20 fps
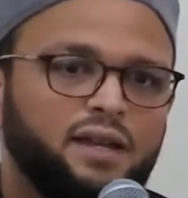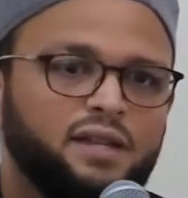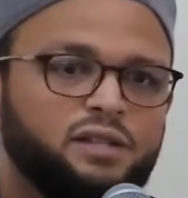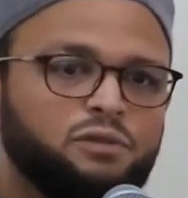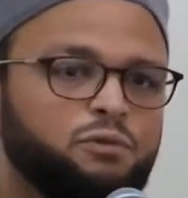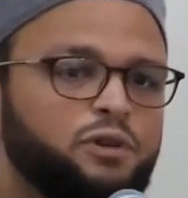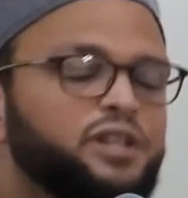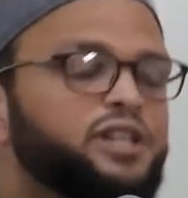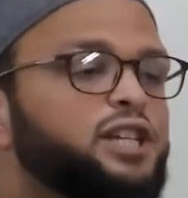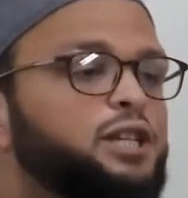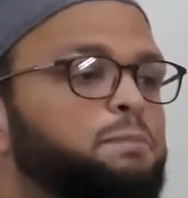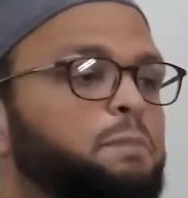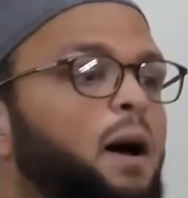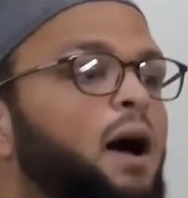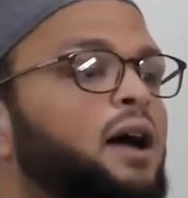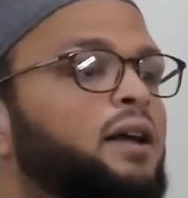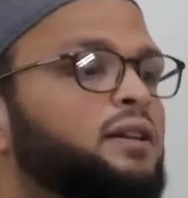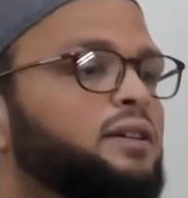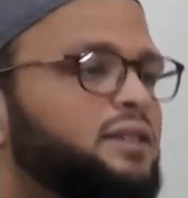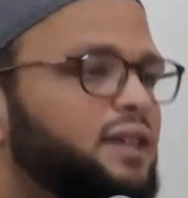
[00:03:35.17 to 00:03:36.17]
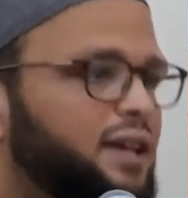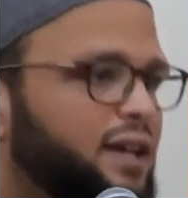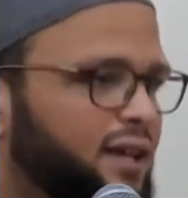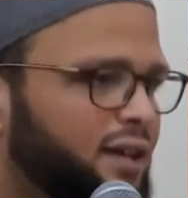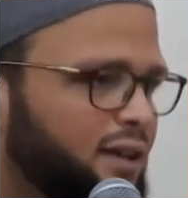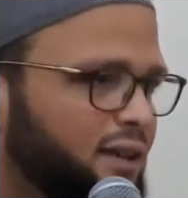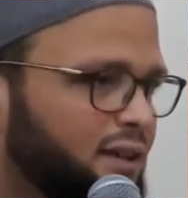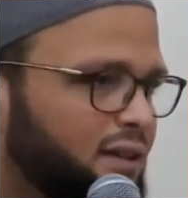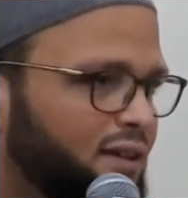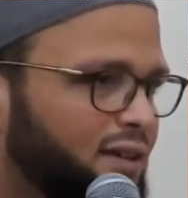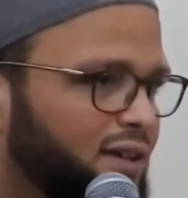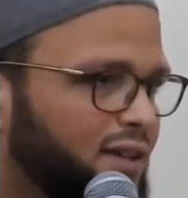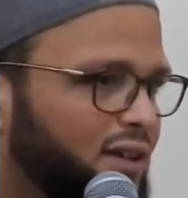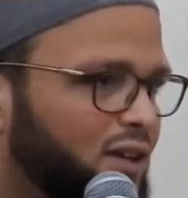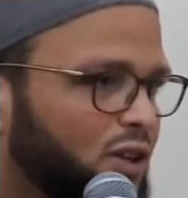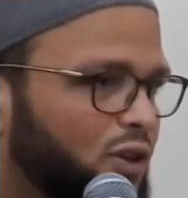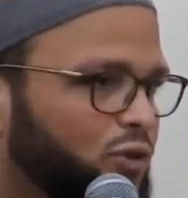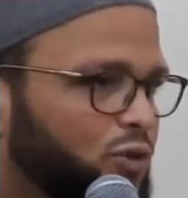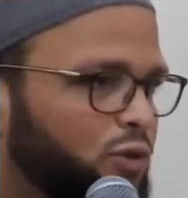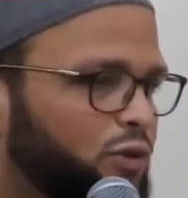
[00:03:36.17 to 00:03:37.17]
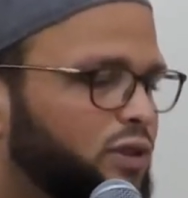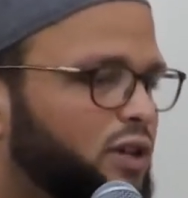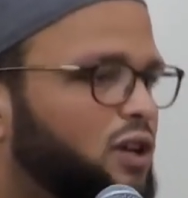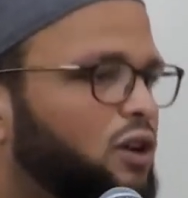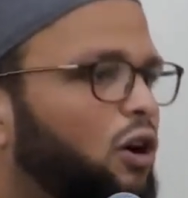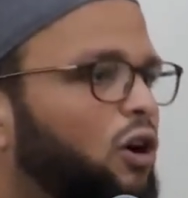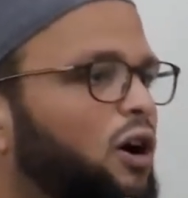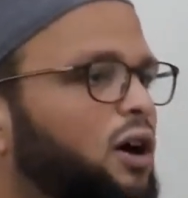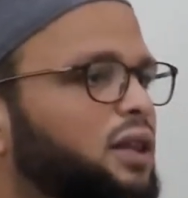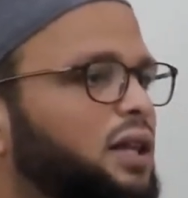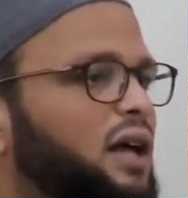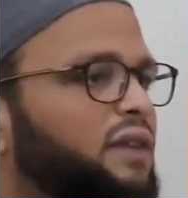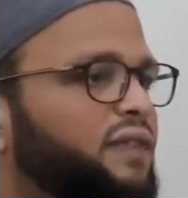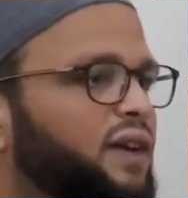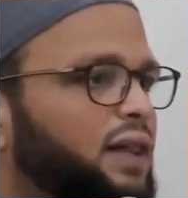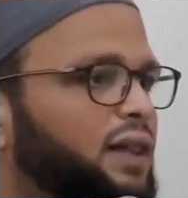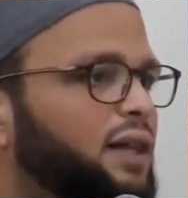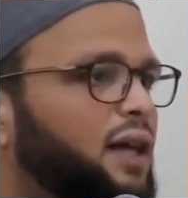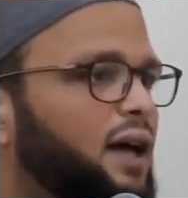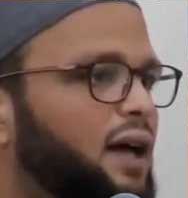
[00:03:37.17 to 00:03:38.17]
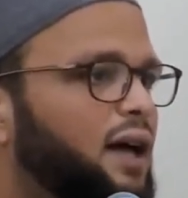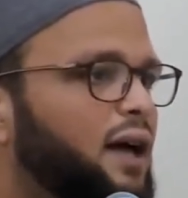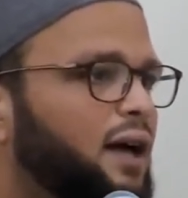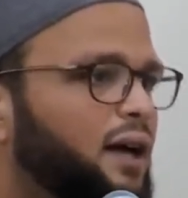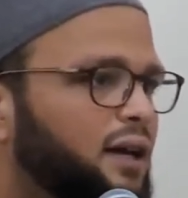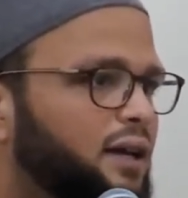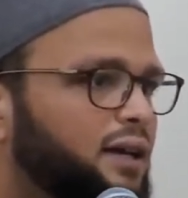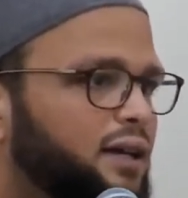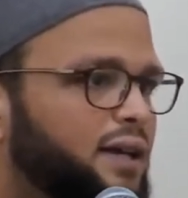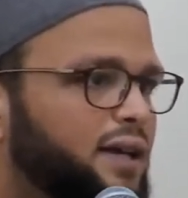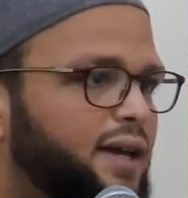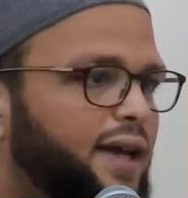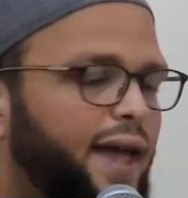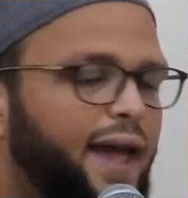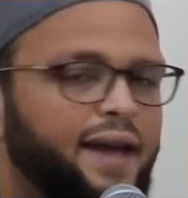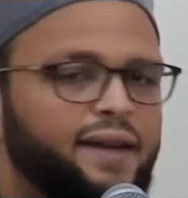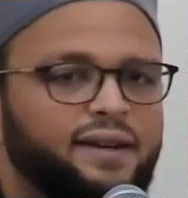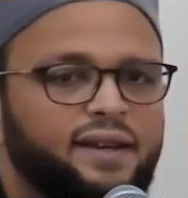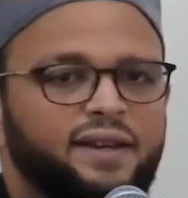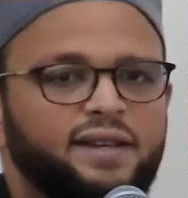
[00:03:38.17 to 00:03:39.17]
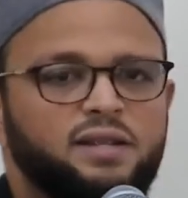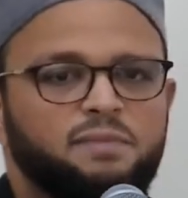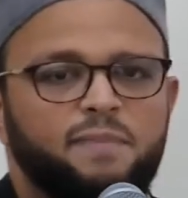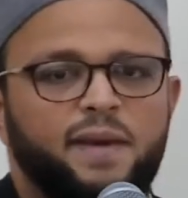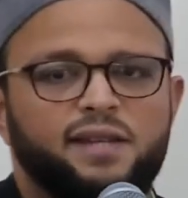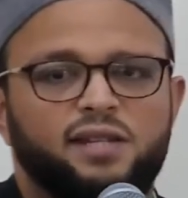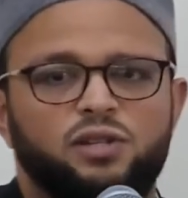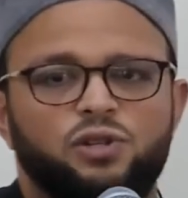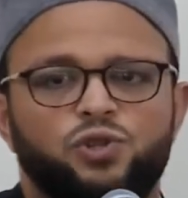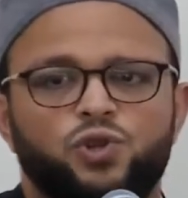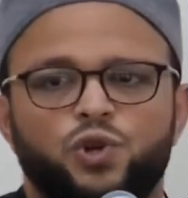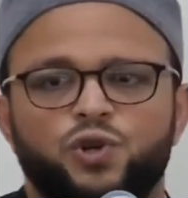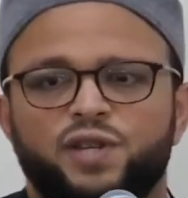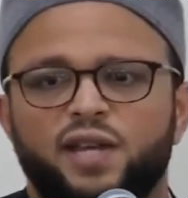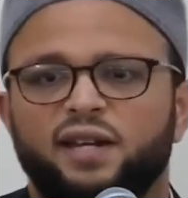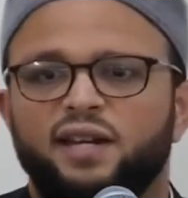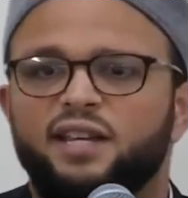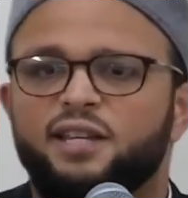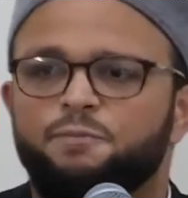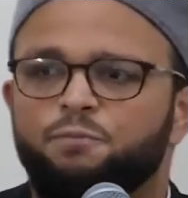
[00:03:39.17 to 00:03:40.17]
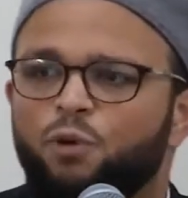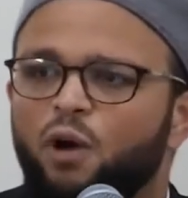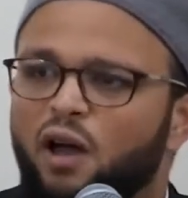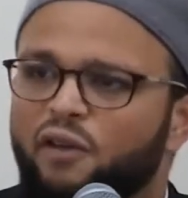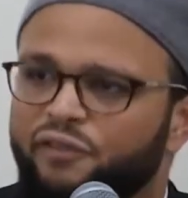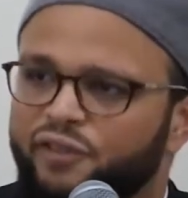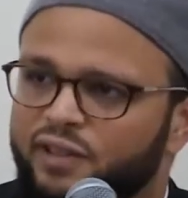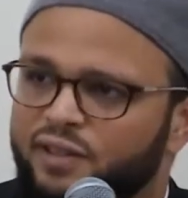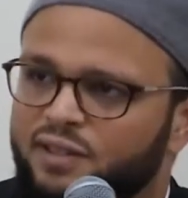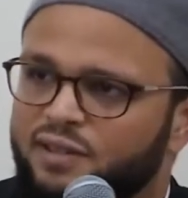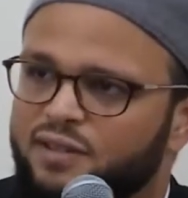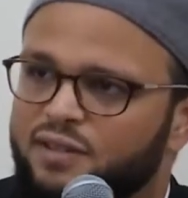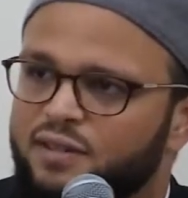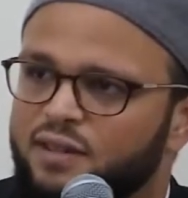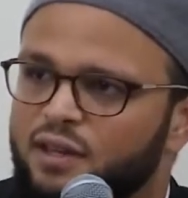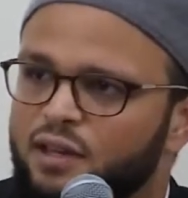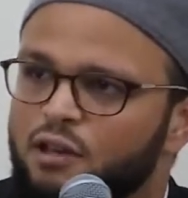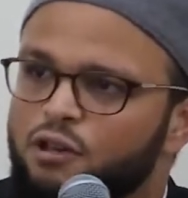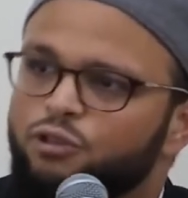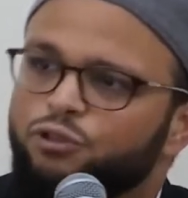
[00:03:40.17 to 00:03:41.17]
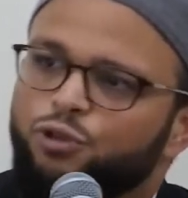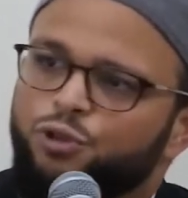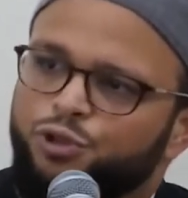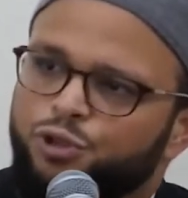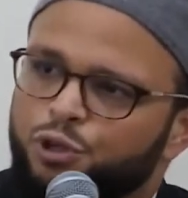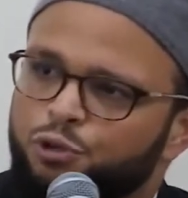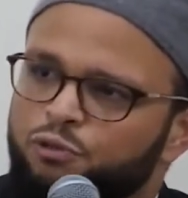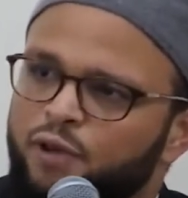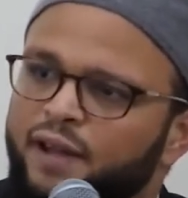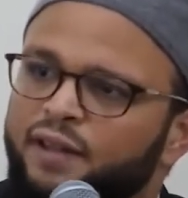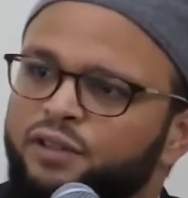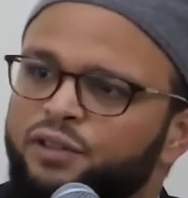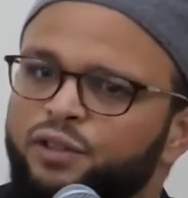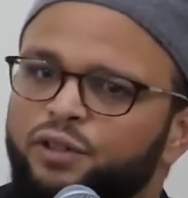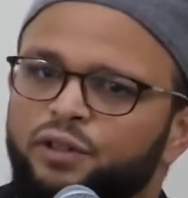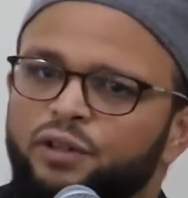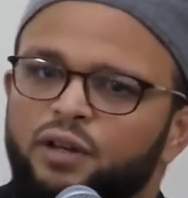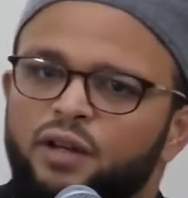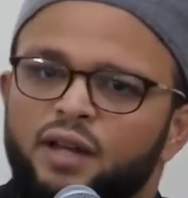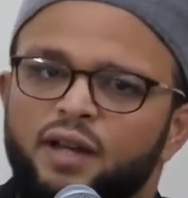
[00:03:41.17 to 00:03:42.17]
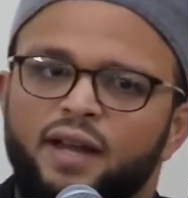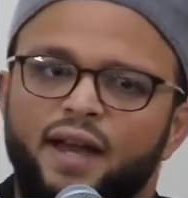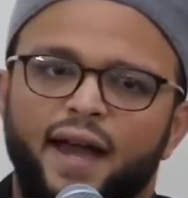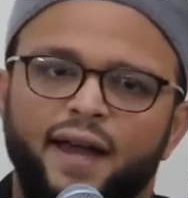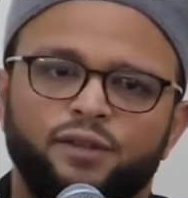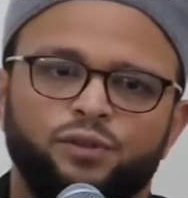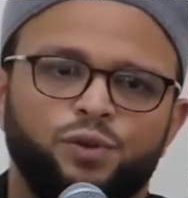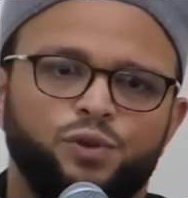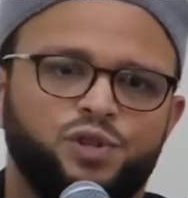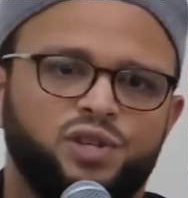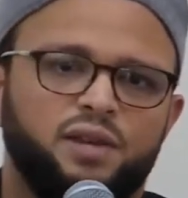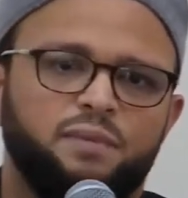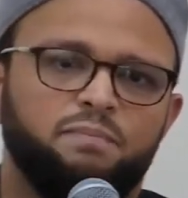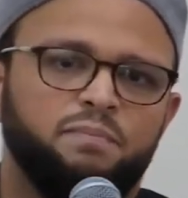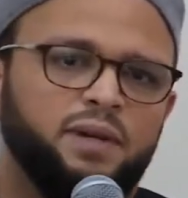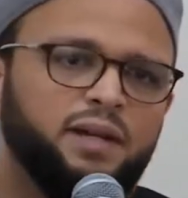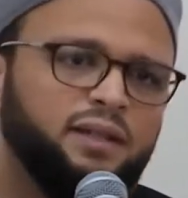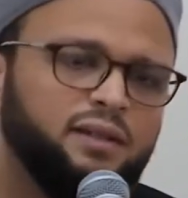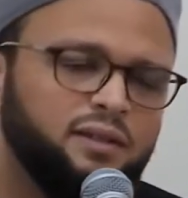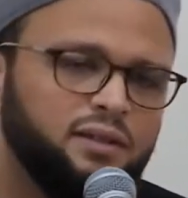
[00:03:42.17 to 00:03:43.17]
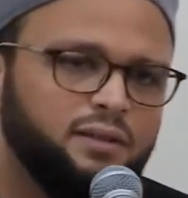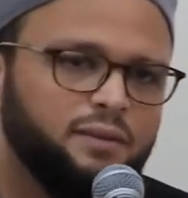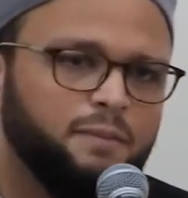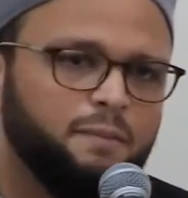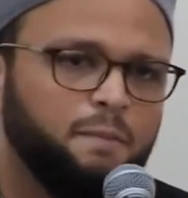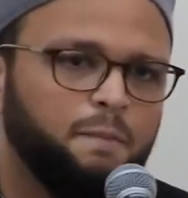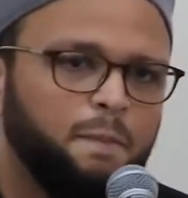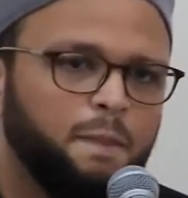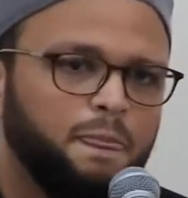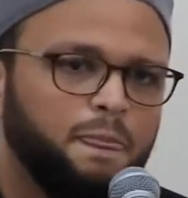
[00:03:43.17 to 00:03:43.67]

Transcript: is responding to the call of Allah and His messengers and His prophets to surrender and to submit.